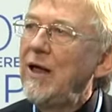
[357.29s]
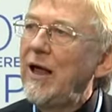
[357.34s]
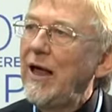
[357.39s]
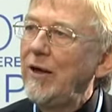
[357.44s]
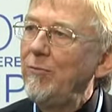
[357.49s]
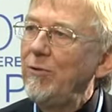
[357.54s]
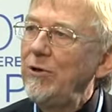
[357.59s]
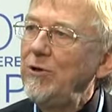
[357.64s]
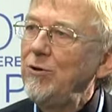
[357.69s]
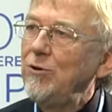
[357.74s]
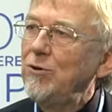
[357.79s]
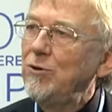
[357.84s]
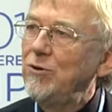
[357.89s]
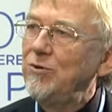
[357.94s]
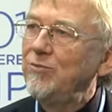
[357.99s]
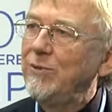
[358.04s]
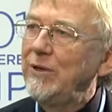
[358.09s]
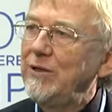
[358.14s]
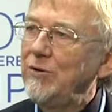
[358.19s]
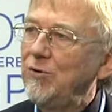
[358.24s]
And when
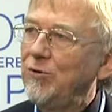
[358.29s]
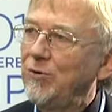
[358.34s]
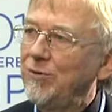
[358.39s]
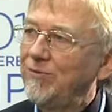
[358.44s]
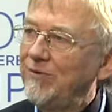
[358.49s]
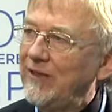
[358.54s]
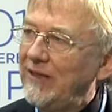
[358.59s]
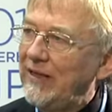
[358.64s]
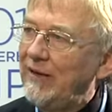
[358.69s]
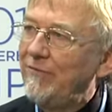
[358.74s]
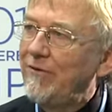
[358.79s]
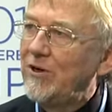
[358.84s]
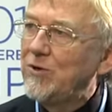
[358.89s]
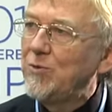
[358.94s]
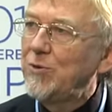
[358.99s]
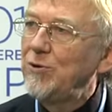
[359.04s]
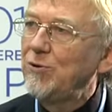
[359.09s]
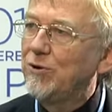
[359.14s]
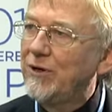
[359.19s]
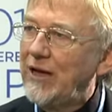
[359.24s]
you sort of deleverage,
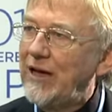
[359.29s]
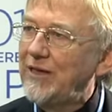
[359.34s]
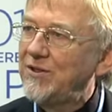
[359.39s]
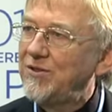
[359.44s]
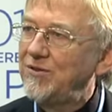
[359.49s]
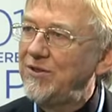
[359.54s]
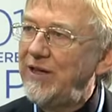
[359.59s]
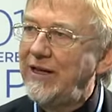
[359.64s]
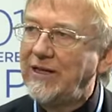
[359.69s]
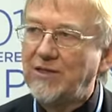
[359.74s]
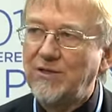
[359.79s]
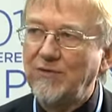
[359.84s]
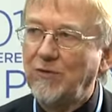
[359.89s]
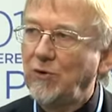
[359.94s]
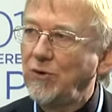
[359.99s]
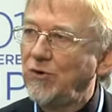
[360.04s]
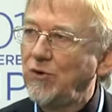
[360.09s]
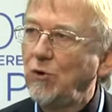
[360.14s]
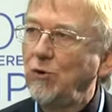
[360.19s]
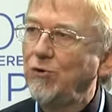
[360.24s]
when you cut debts, of
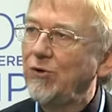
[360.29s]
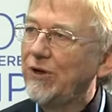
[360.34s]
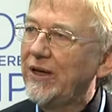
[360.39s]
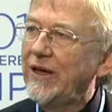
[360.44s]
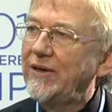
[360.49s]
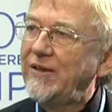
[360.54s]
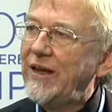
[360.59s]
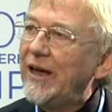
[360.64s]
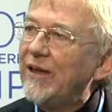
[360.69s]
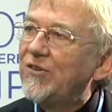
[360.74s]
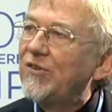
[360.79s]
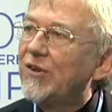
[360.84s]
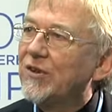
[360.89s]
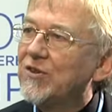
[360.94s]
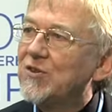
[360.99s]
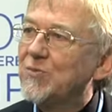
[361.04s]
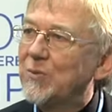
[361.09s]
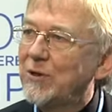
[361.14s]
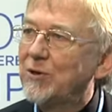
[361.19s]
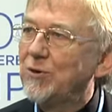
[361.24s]
course you also cut
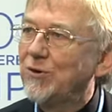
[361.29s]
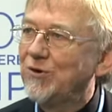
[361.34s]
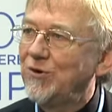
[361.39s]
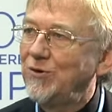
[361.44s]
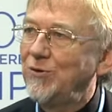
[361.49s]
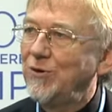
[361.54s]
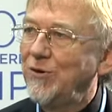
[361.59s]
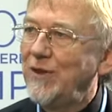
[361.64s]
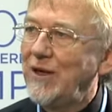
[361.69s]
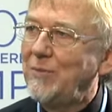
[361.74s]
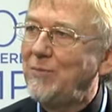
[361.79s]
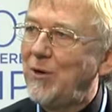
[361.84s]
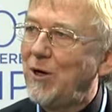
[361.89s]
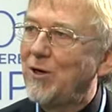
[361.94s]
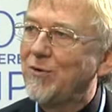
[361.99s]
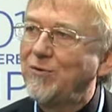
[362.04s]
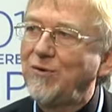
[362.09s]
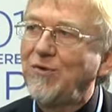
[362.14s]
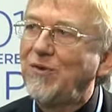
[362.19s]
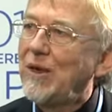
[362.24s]
assets, because they are
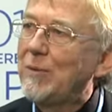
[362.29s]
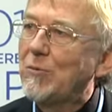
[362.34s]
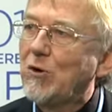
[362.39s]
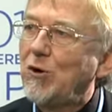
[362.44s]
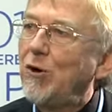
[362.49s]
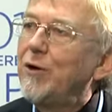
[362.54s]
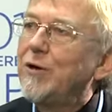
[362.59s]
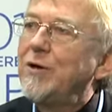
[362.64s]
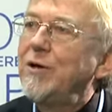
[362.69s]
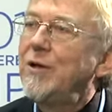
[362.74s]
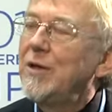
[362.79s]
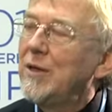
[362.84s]
part of the same coin.